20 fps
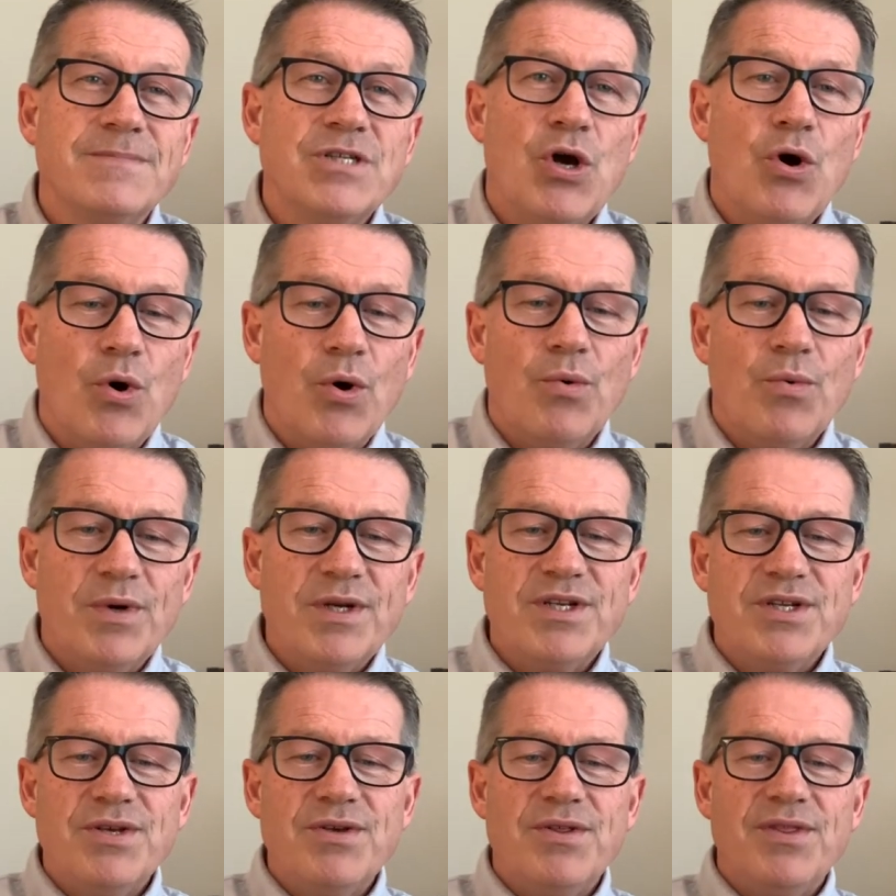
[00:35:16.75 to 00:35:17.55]
Or what
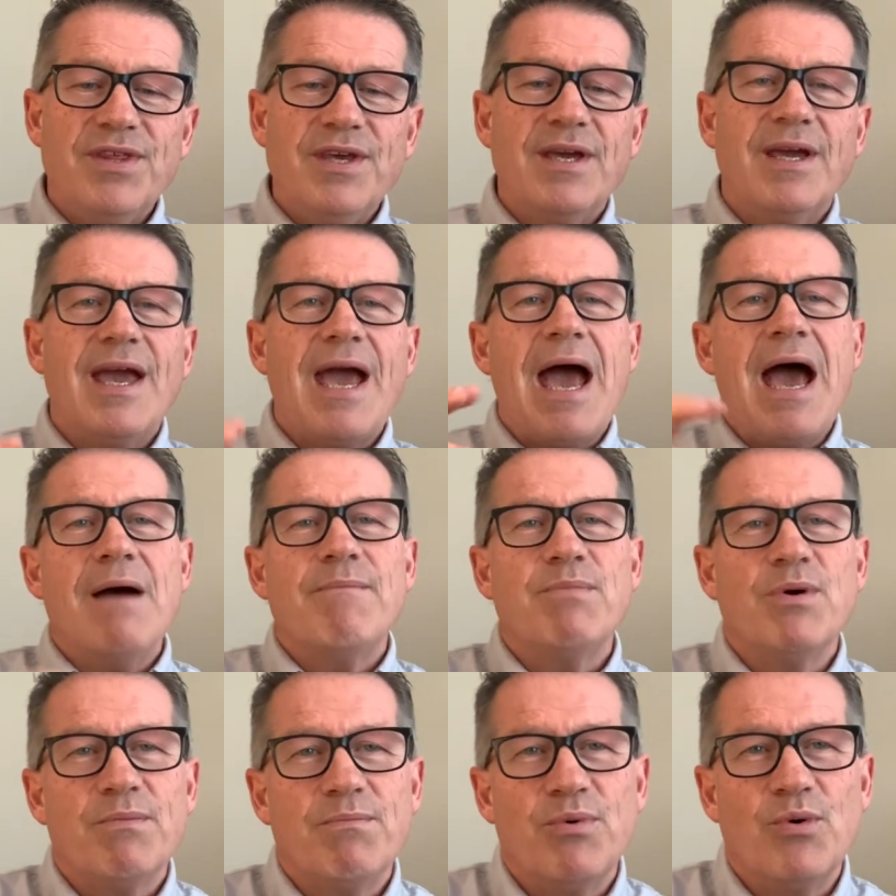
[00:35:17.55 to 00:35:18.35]
do you think
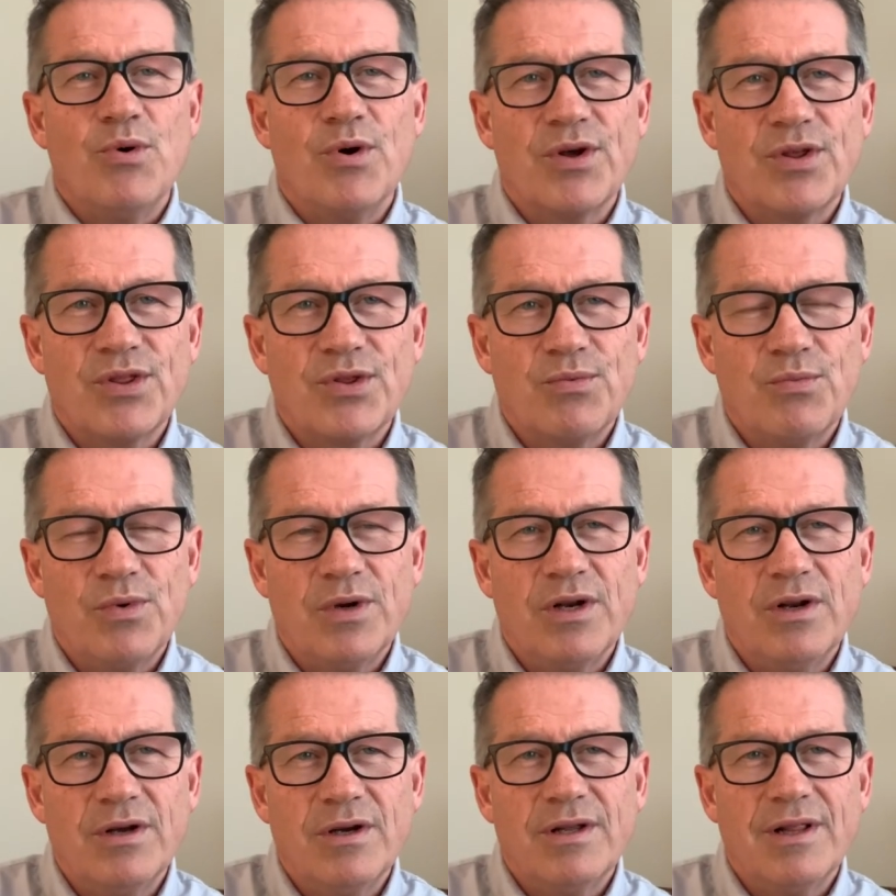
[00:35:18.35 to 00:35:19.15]
Aberporth would
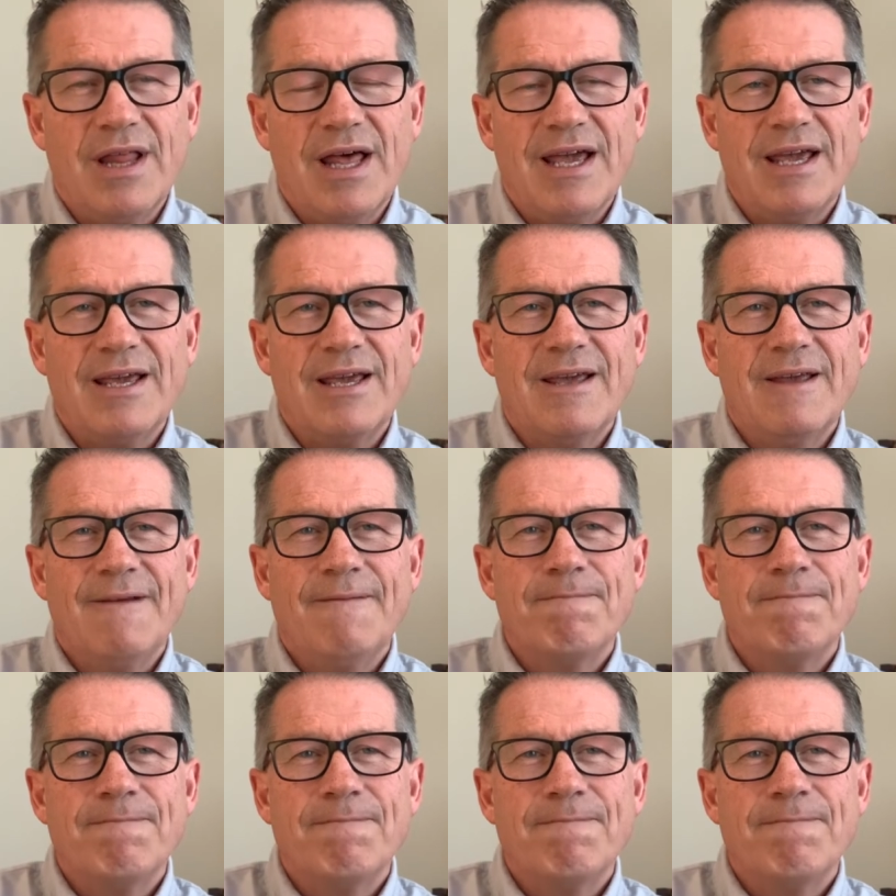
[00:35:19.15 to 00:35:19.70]
look like